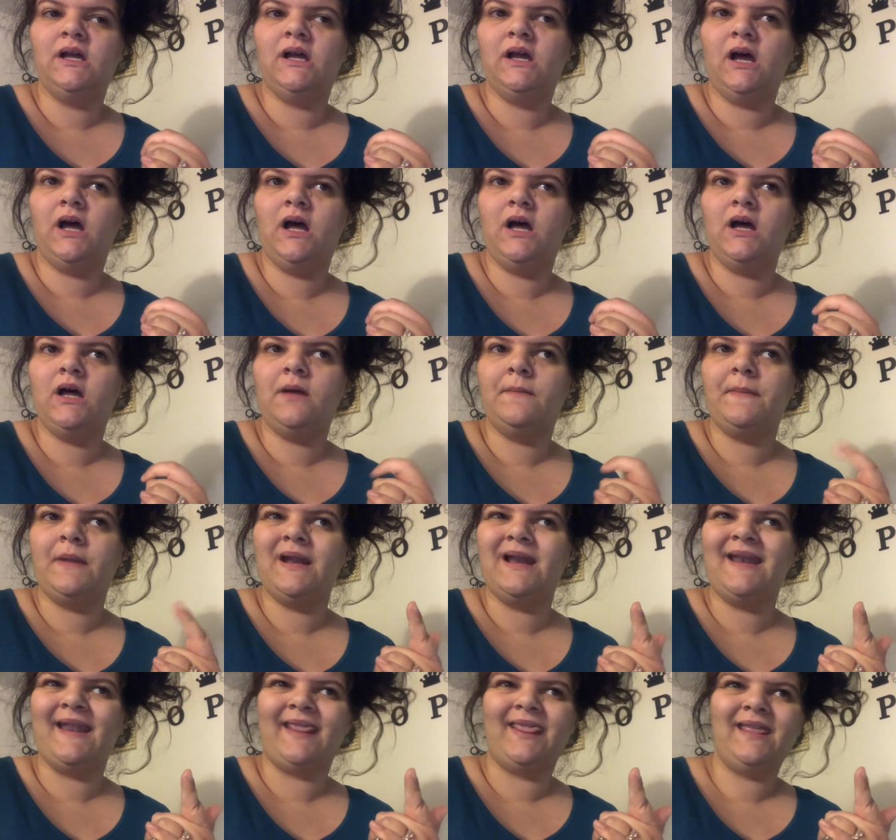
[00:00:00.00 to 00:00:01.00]
Um,
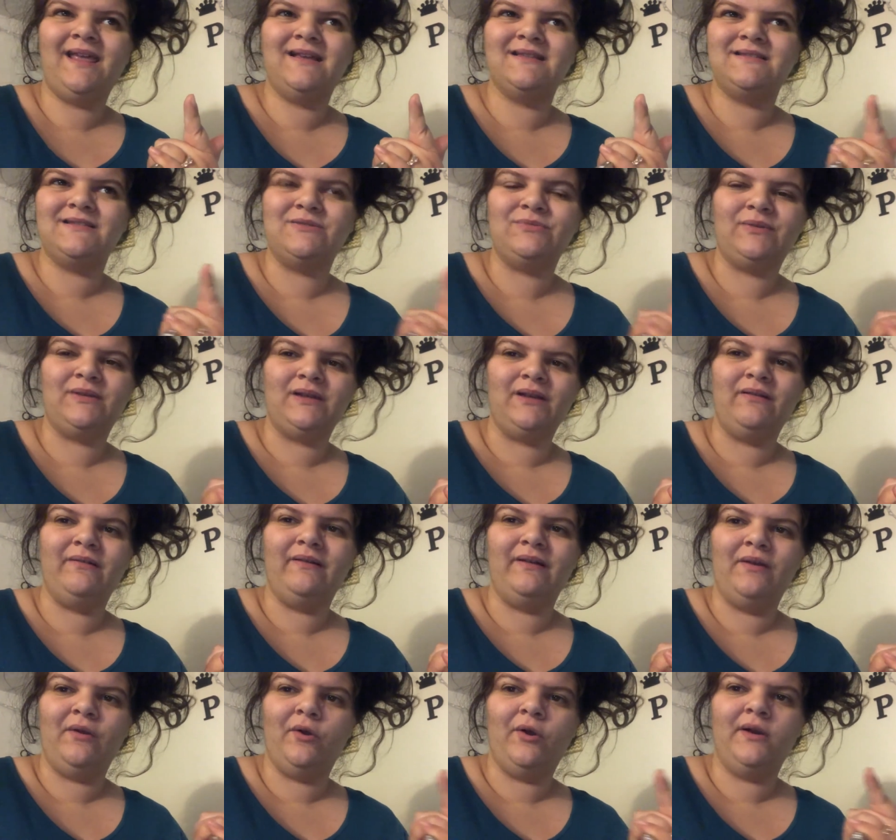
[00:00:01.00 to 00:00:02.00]
nothing else is really
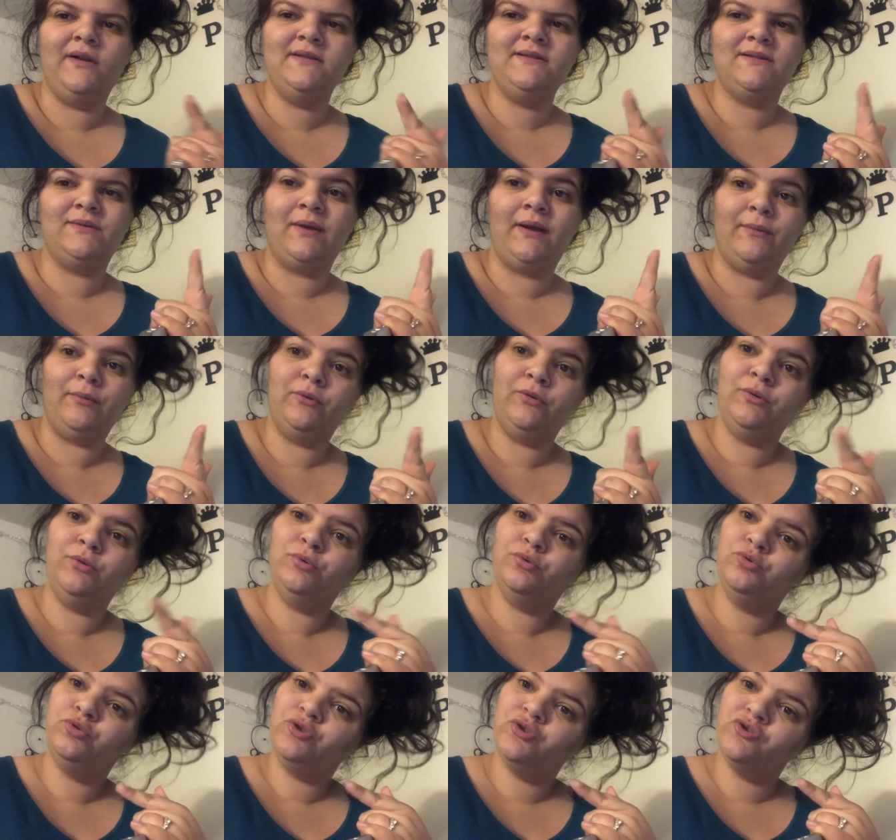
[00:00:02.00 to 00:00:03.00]
going on. So I will
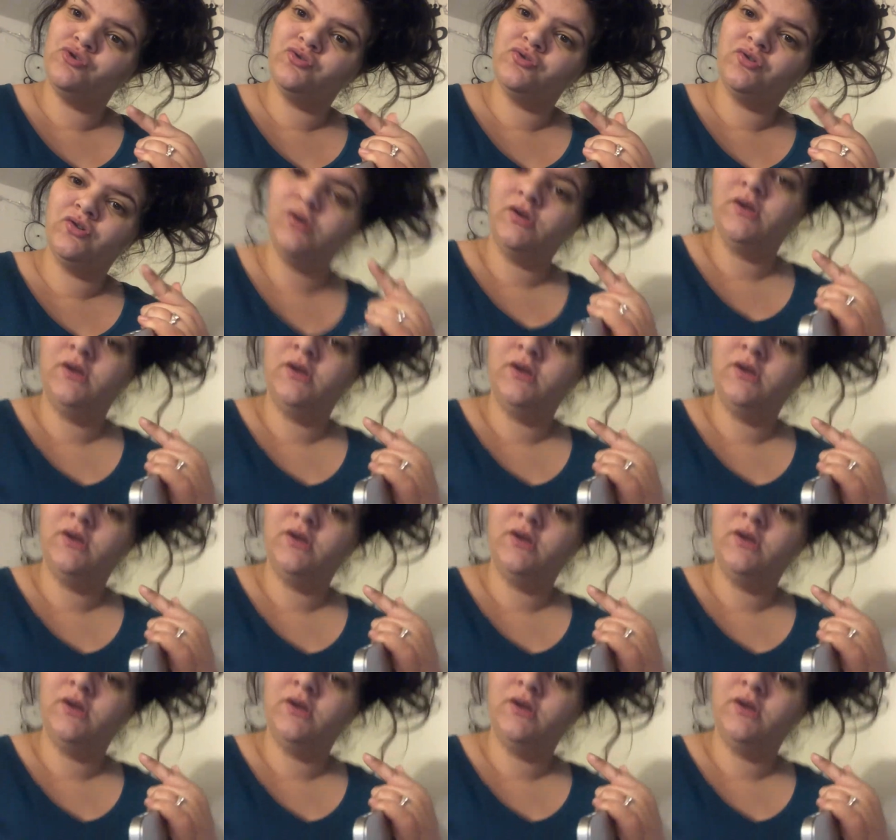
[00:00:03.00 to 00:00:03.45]
just,